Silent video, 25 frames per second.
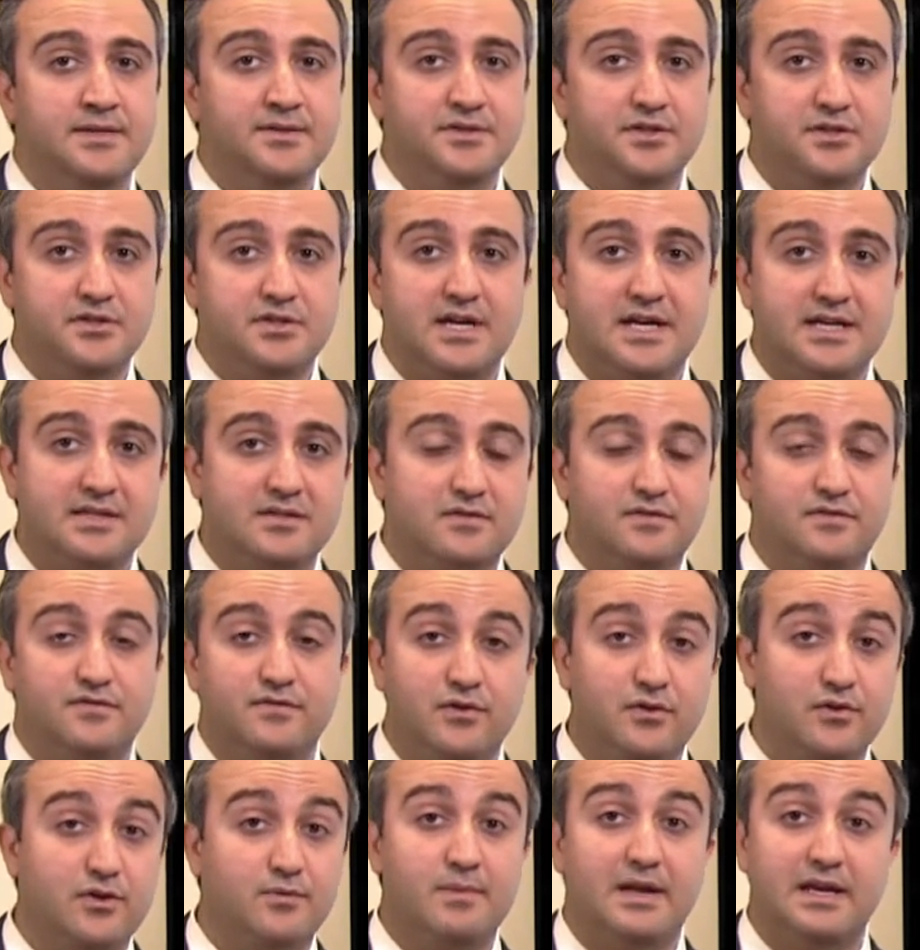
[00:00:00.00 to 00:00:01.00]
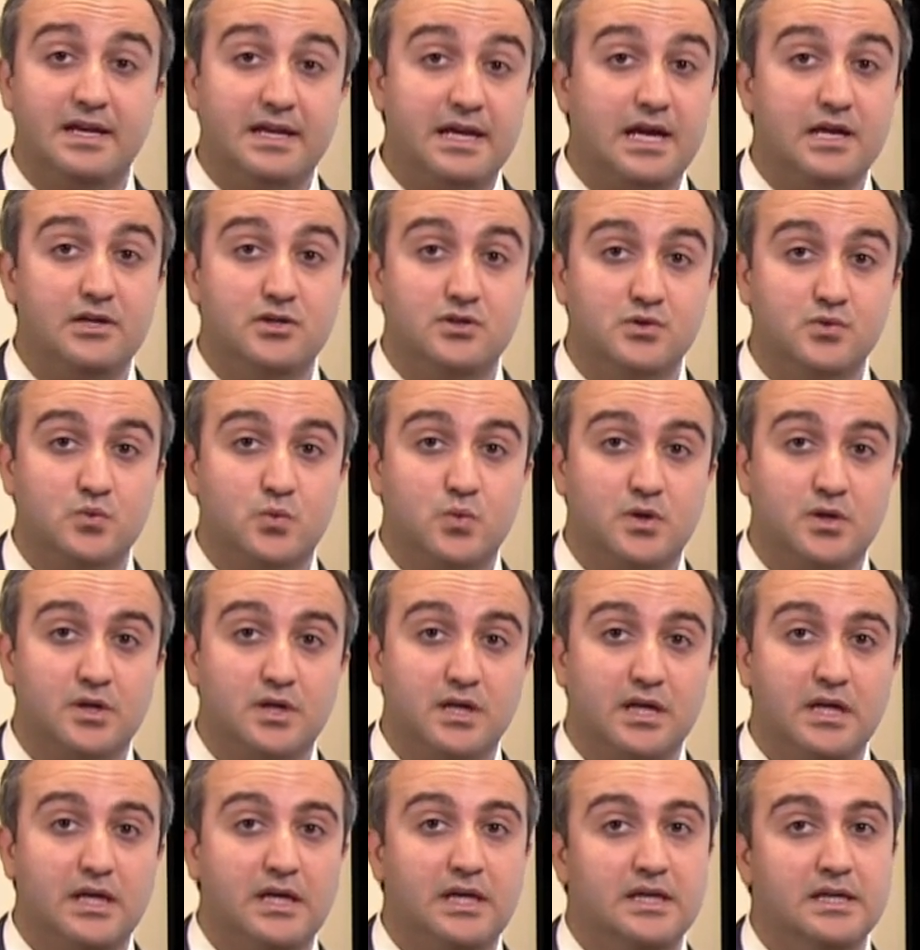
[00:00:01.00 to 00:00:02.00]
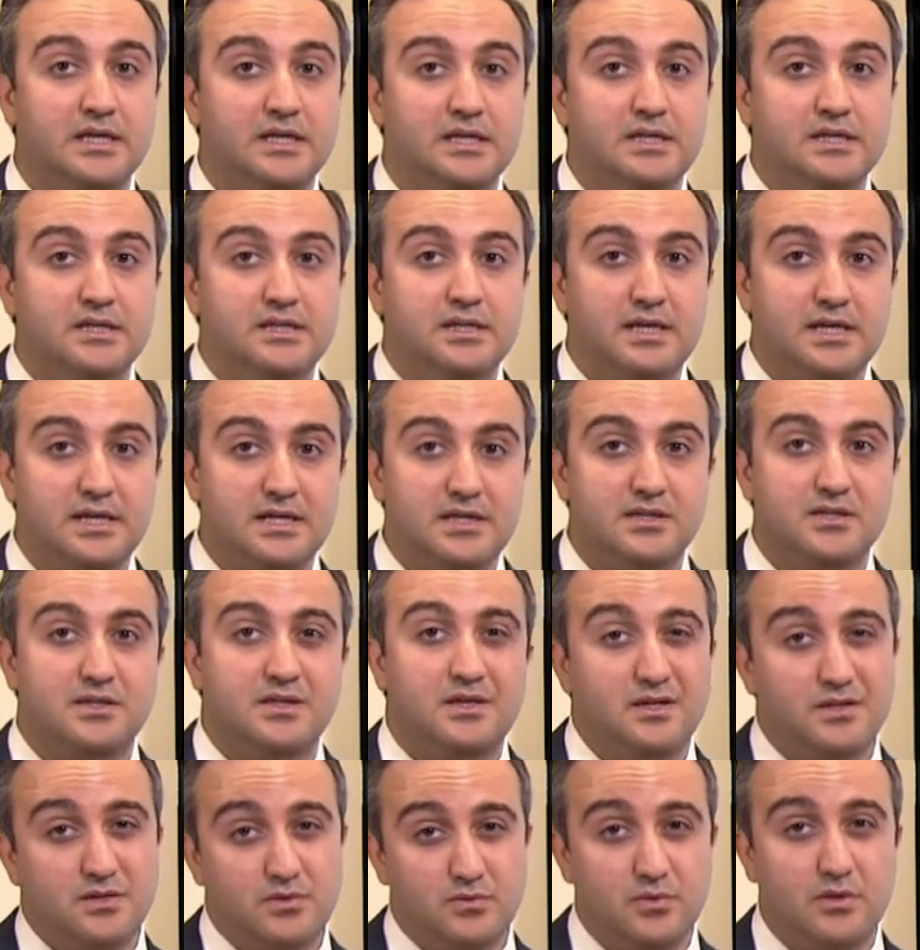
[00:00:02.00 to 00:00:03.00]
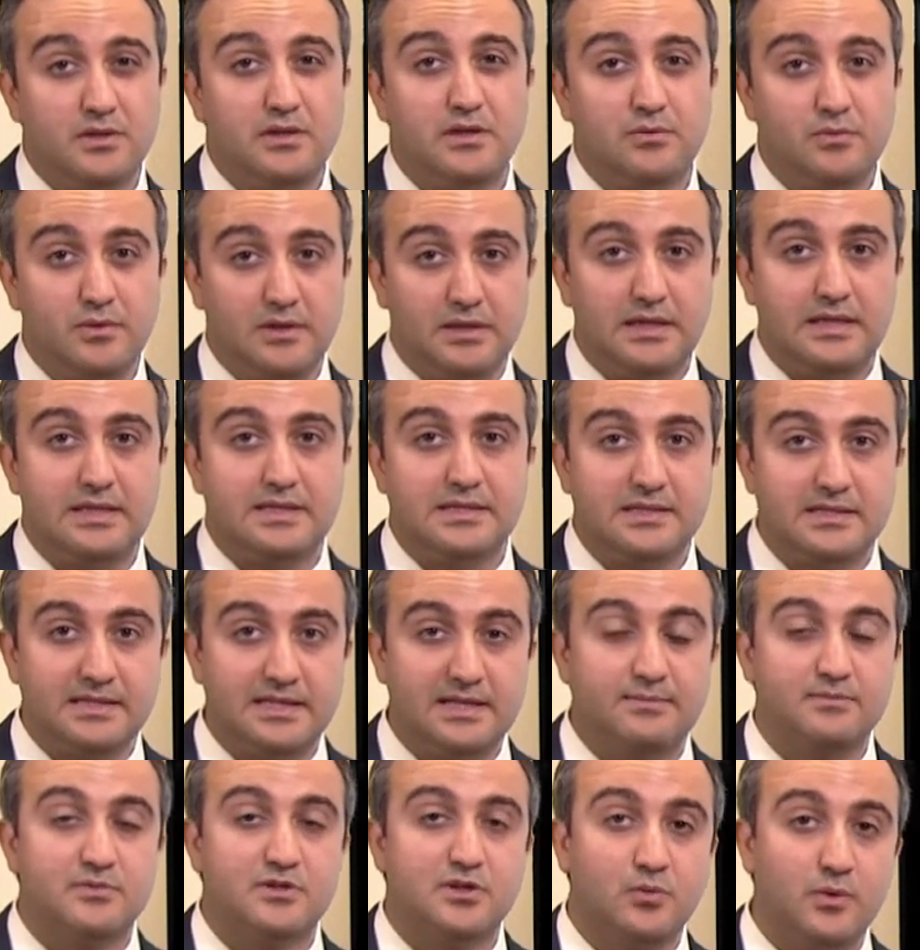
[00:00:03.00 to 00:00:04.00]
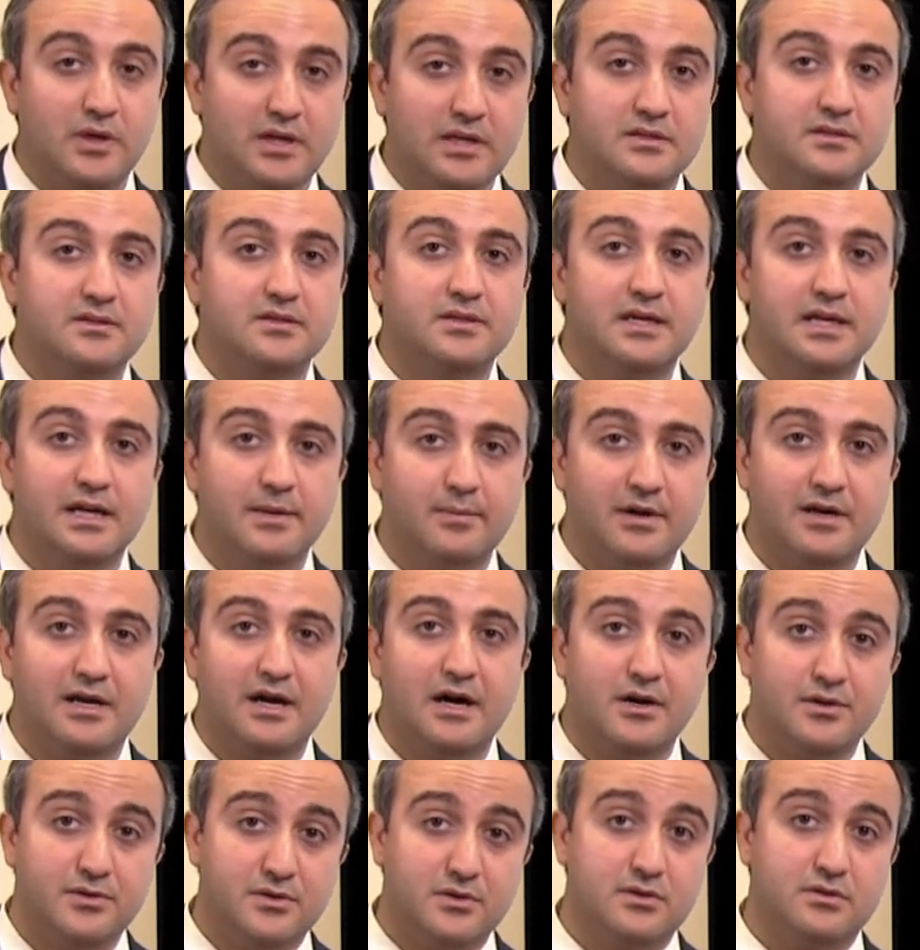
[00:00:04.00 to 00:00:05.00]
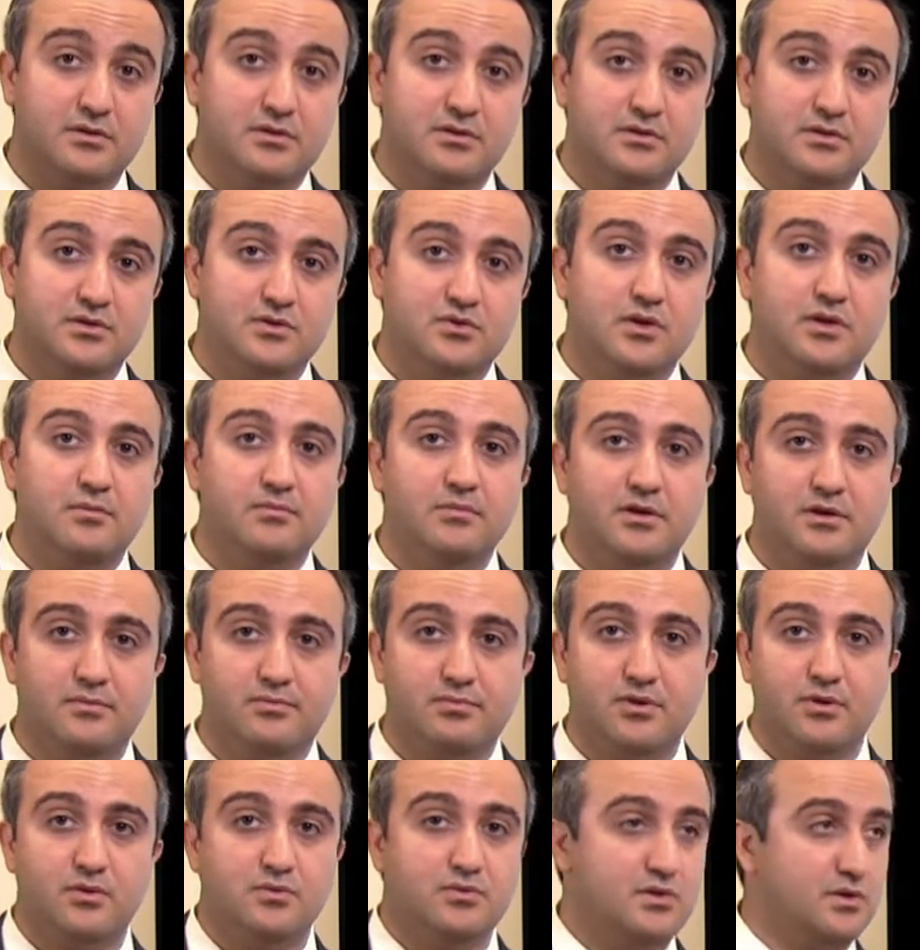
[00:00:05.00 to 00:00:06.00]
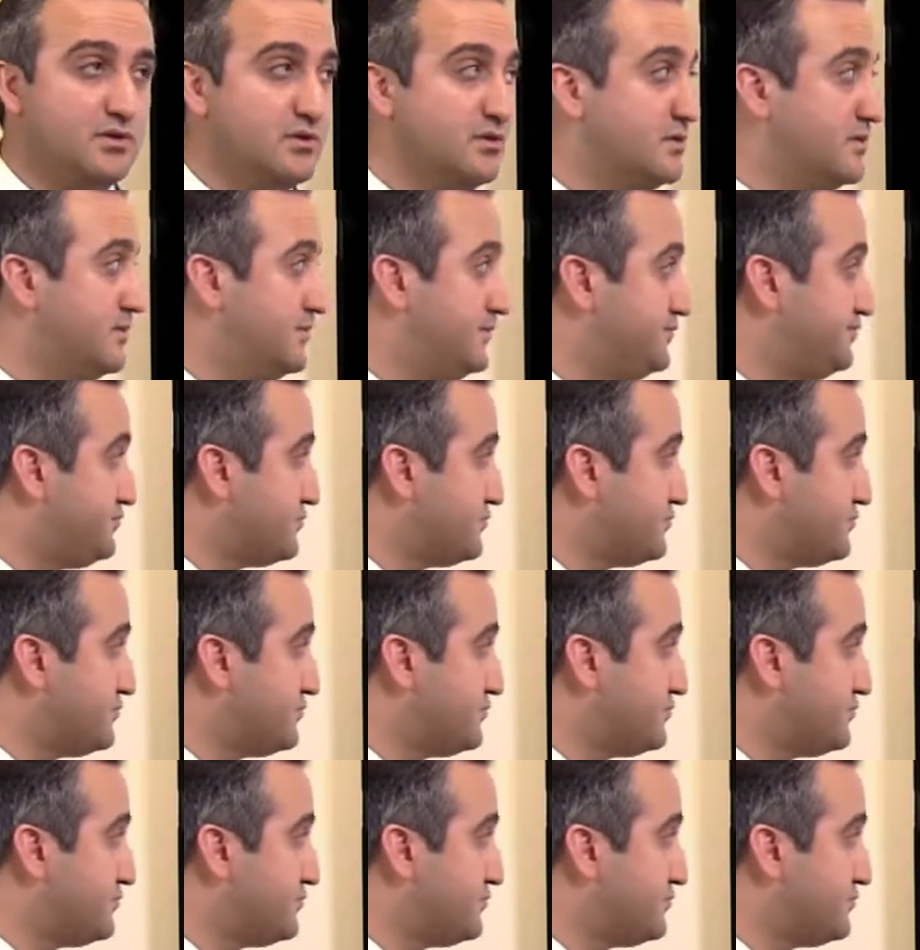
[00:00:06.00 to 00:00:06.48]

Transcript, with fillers: the chance of further medications working is, is really, really slim. So we need to think about other treatment approaches.